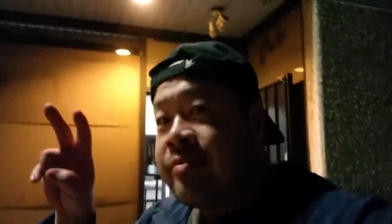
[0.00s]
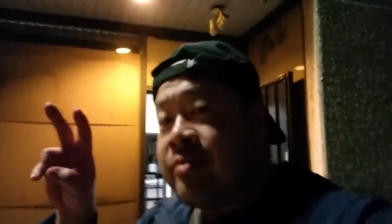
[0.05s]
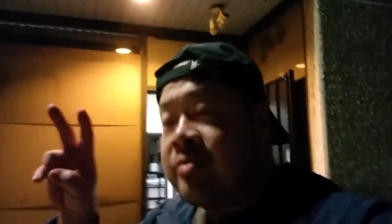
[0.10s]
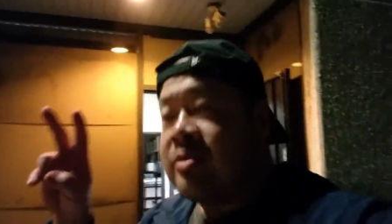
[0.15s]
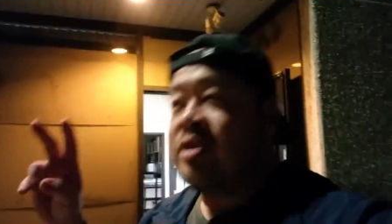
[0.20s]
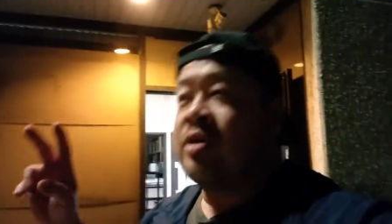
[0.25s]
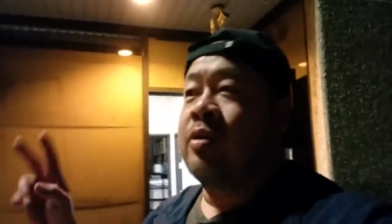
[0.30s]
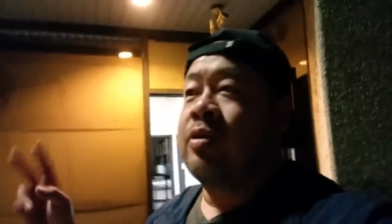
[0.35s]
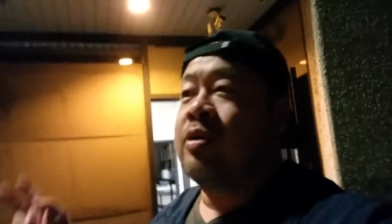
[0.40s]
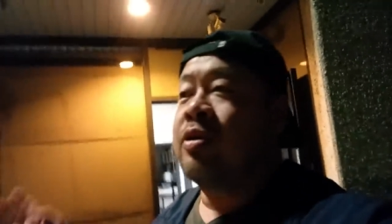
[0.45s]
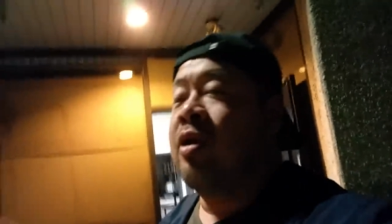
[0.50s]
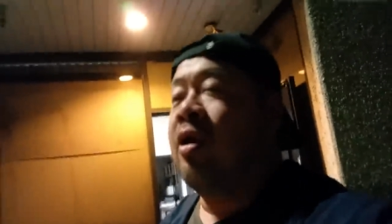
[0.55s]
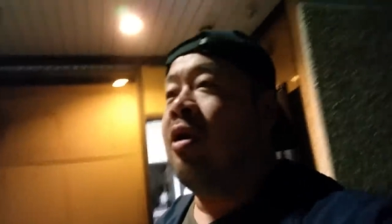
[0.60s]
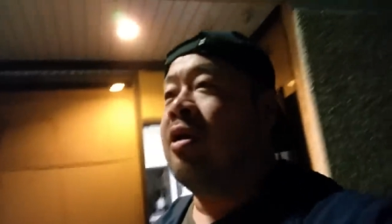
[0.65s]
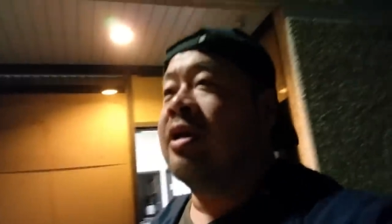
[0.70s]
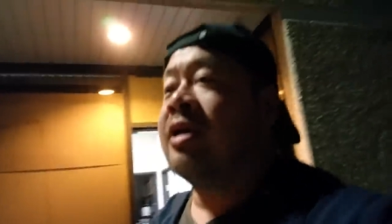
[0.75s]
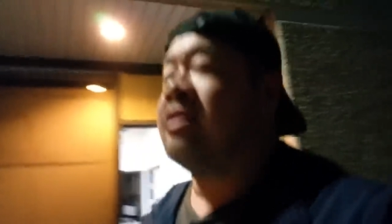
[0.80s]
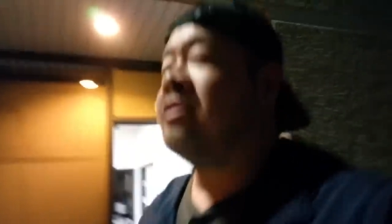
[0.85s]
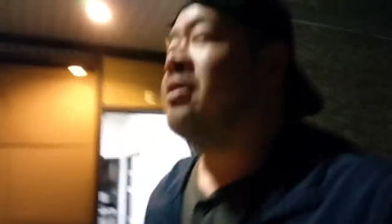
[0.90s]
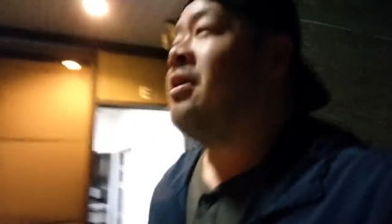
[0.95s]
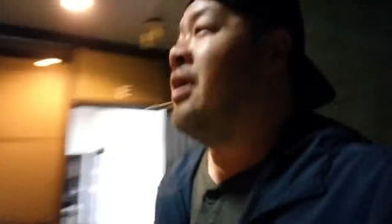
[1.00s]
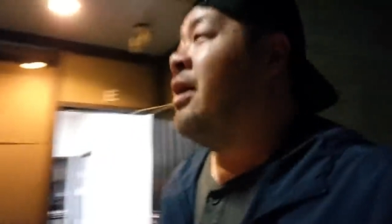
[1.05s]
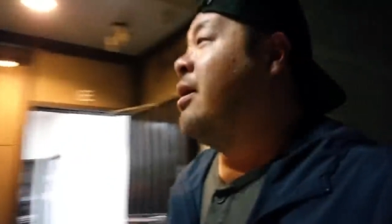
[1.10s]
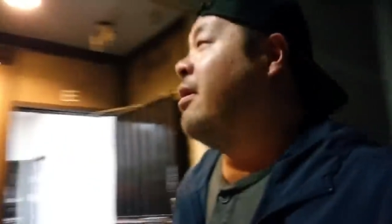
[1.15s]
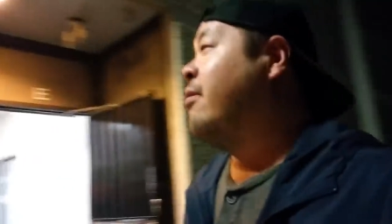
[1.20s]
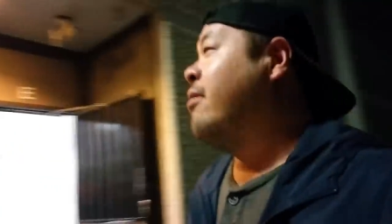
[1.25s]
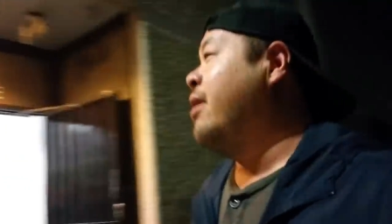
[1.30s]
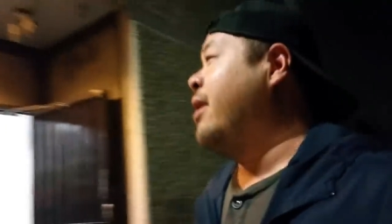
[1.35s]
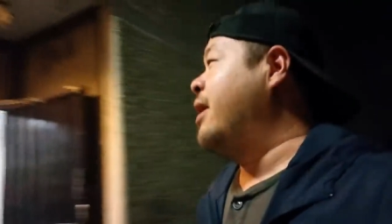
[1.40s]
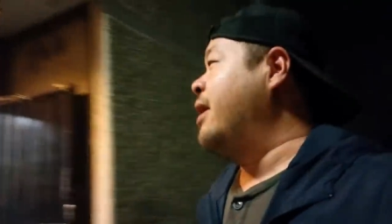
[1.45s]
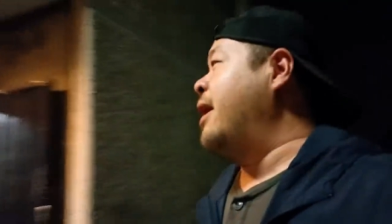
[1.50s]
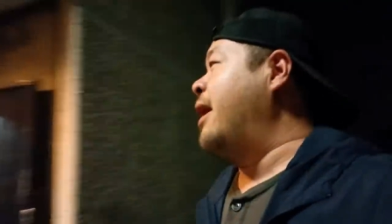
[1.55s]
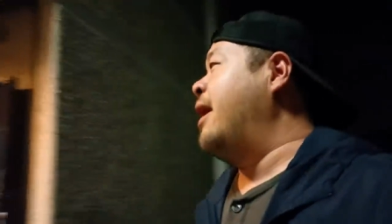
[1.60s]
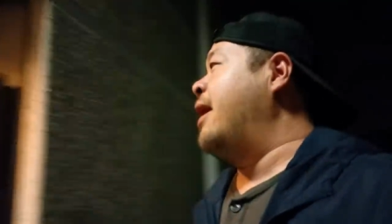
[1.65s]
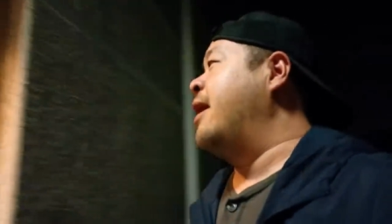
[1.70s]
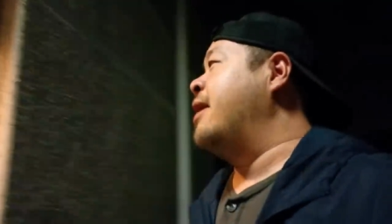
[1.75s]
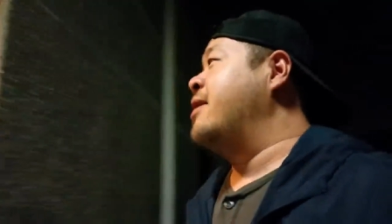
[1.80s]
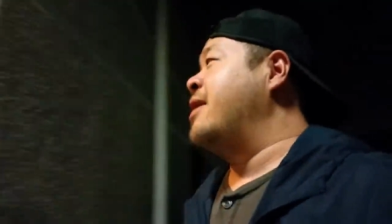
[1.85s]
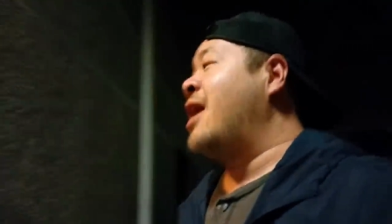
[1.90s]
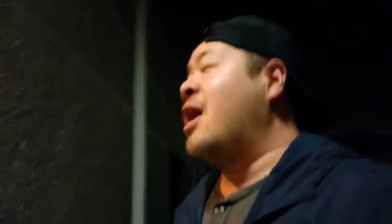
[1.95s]
so you call it, right?
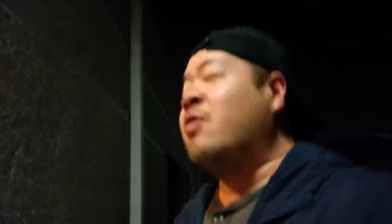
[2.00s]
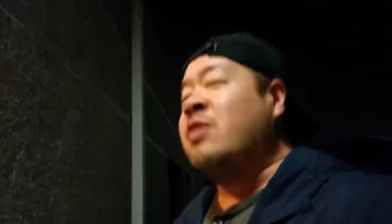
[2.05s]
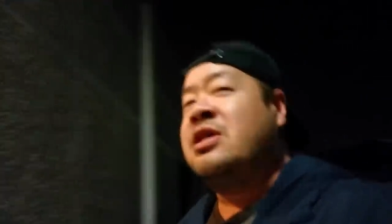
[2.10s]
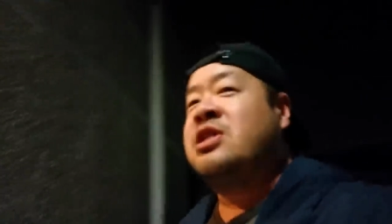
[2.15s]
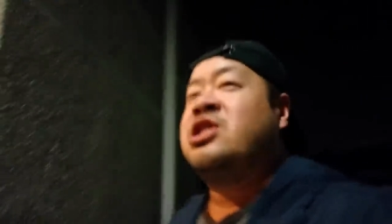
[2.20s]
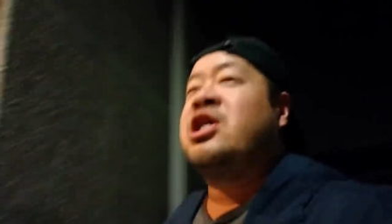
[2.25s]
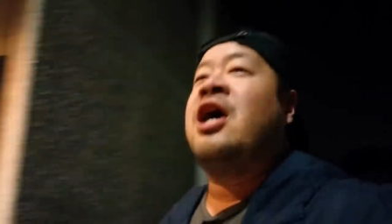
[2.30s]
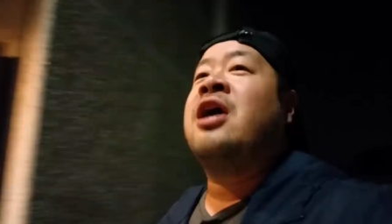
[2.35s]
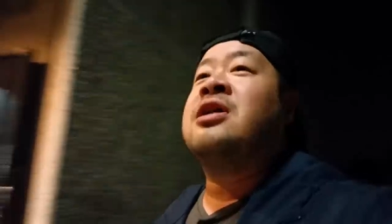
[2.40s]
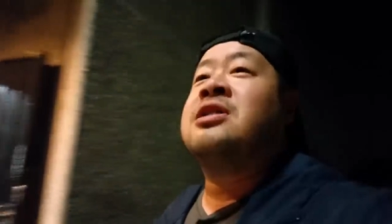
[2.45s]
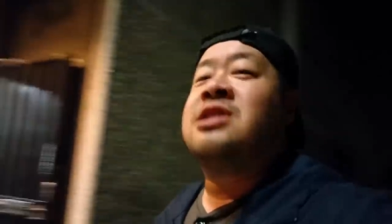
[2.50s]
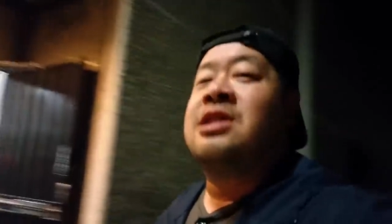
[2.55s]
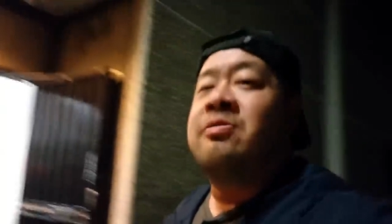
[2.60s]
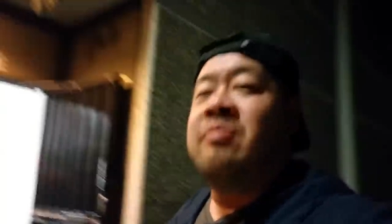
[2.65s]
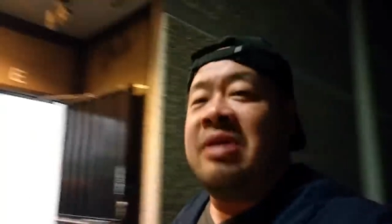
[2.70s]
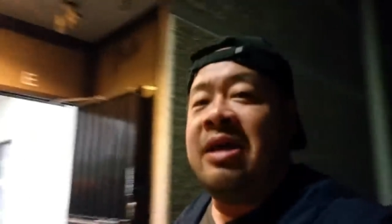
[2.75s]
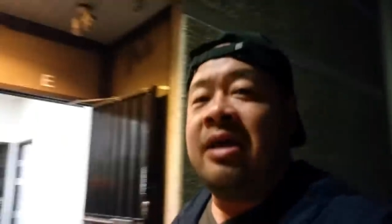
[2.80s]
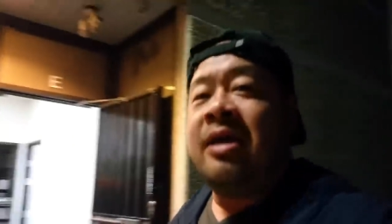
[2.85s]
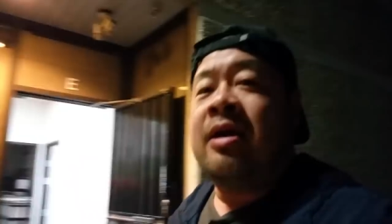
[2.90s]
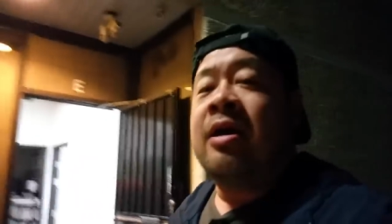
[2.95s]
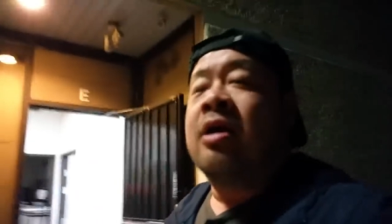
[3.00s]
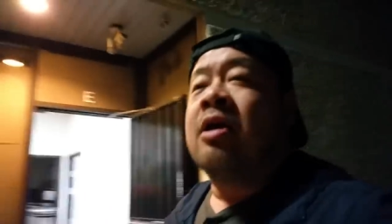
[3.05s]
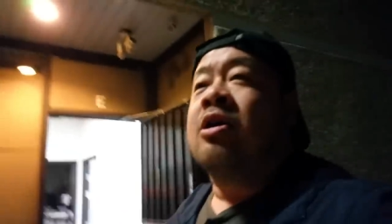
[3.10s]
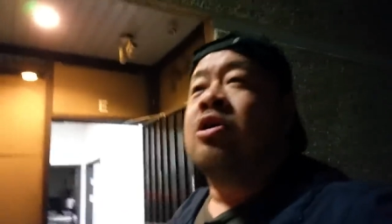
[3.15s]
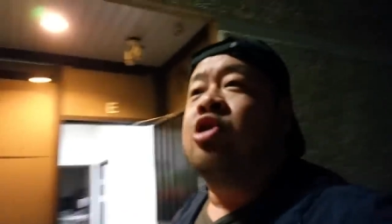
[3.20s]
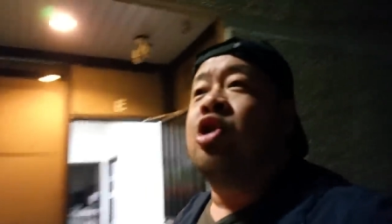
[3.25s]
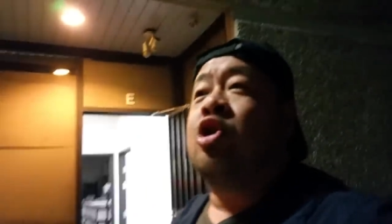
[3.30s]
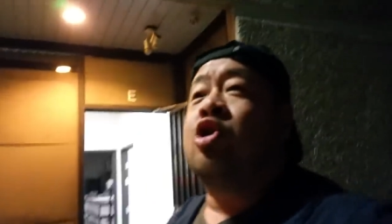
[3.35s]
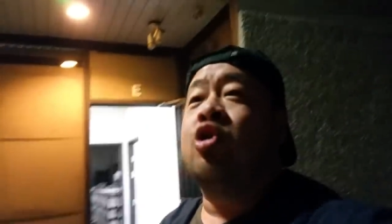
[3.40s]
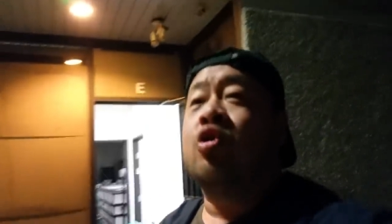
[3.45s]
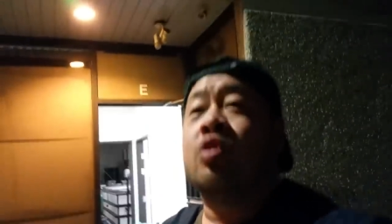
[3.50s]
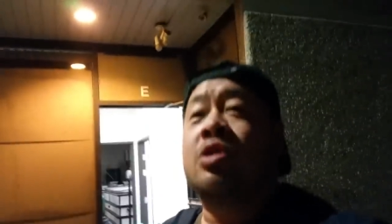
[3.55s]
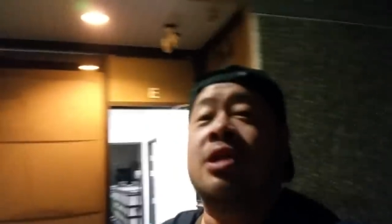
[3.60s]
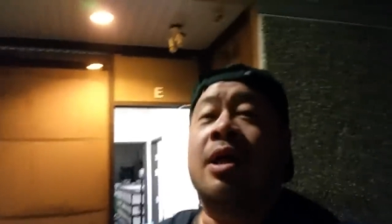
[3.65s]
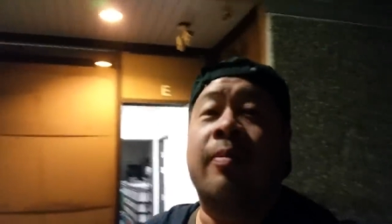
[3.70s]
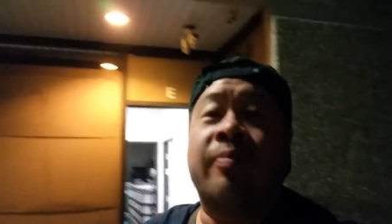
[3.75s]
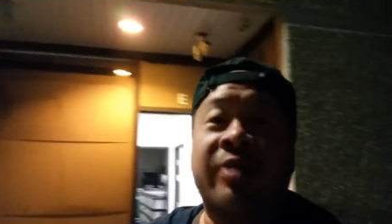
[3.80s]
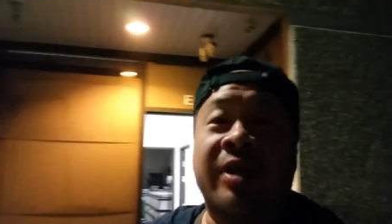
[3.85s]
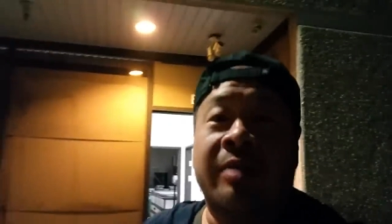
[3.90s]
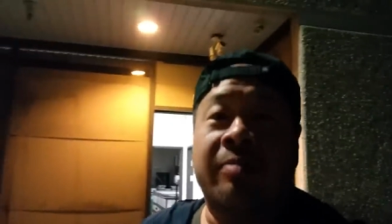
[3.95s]
And now he's challenging me to do
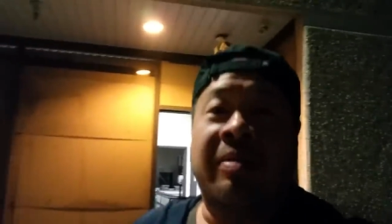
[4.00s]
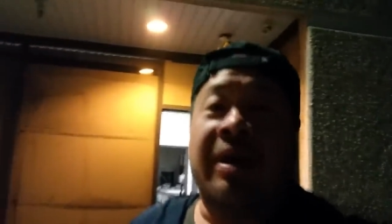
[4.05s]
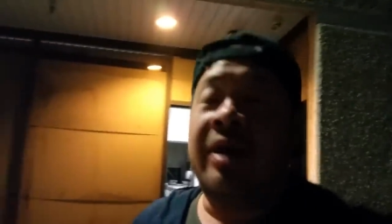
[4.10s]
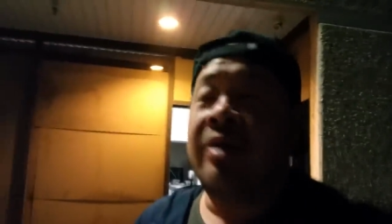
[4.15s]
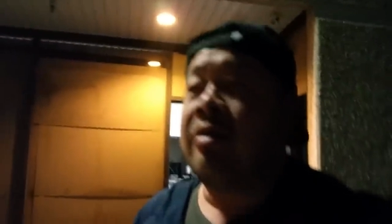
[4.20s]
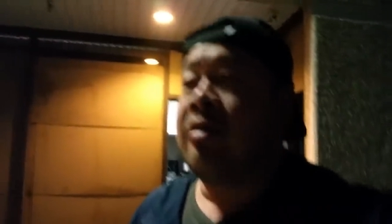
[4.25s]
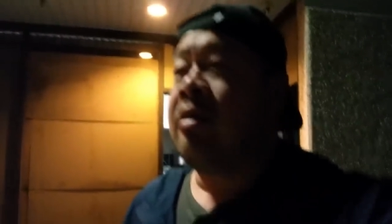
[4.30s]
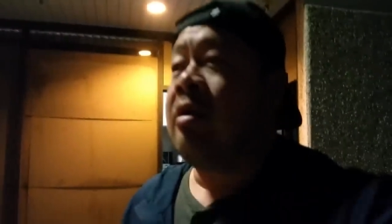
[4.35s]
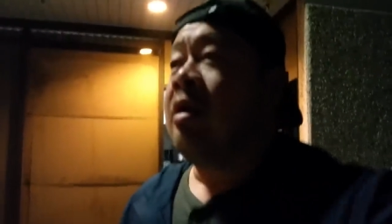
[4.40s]
something better.